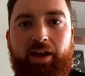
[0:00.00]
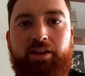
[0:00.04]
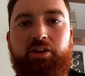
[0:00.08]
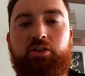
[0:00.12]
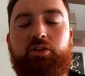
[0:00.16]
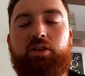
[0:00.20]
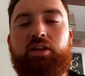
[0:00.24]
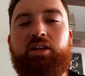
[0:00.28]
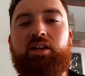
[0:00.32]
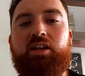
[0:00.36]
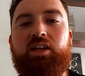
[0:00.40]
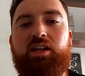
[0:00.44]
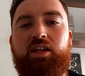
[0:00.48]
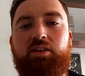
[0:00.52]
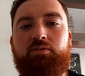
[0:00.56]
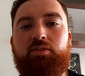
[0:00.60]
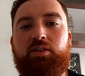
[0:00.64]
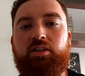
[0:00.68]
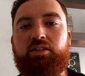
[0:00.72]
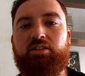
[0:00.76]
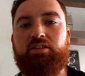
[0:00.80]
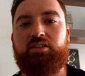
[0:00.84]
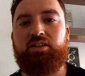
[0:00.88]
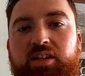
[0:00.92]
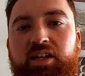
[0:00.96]
and you can
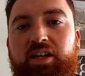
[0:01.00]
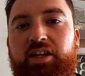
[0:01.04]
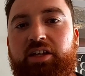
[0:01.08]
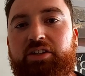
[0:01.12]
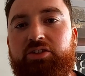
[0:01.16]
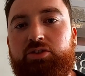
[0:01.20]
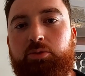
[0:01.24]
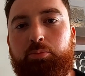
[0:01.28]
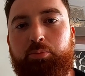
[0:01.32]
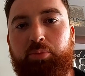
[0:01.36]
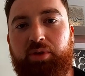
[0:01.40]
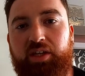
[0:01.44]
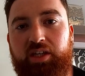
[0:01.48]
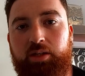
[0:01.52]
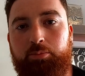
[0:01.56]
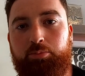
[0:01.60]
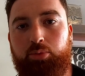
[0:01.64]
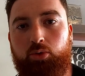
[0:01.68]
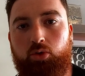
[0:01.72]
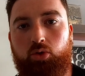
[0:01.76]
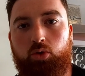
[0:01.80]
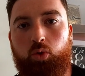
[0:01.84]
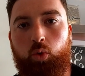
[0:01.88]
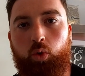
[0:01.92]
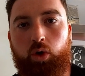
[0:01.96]
even teach
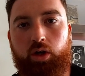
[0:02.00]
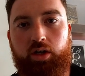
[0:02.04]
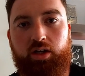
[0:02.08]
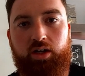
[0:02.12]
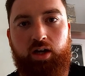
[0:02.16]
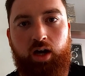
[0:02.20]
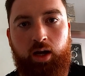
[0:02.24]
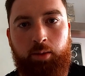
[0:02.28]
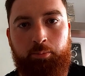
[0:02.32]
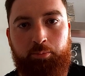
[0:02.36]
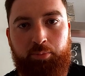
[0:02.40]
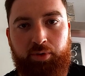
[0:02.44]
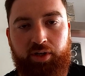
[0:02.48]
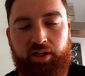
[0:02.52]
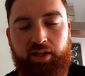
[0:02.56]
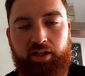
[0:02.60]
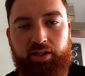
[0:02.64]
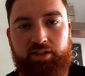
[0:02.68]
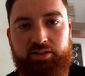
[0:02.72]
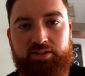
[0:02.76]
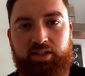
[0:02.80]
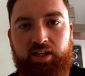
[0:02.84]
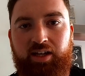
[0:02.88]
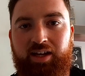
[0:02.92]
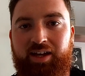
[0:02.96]
people or
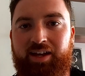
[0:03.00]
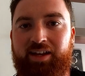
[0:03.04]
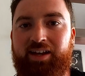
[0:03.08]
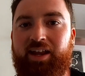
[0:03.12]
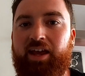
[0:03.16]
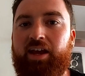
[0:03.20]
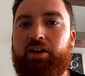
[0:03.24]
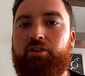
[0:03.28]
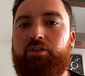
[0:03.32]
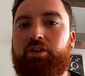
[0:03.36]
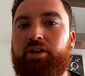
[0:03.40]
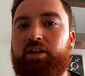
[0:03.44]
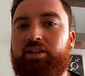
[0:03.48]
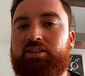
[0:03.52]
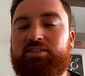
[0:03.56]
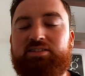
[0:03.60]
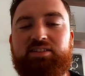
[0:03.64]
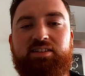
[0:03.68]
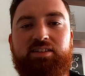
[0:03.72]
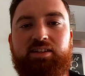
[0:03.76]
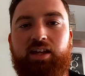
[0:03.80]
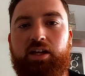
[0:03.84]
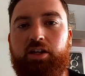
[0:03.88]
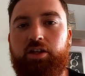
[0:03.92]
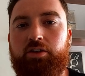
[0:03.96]
companies in
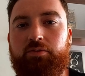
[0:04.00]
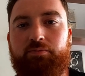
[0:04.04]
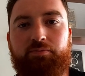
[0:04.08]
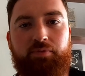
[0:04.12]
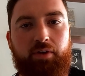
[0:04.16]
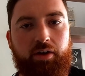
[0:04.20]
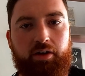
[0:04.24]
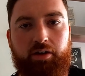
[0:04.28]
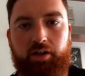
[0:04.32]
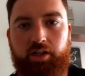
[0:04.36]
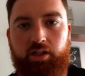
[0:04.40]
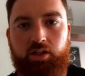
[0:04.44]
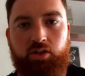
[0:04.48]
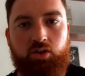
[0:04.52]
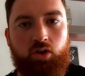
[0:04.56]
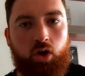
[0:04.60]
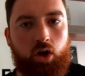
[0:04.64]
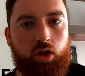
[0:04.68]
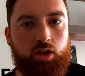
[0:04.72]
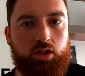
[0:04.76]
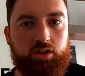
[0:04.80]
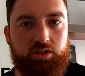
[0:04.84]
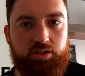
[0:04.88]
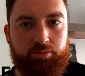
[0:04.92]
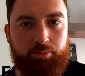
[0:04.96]
areas that you're very
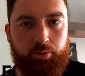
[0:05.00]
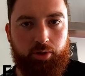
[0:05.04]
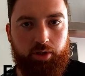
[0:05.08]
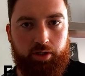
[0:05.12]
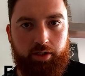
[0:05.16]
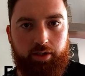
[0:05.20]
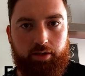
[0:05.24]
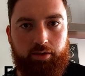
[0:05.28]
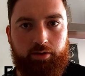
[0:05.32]
knowledgeable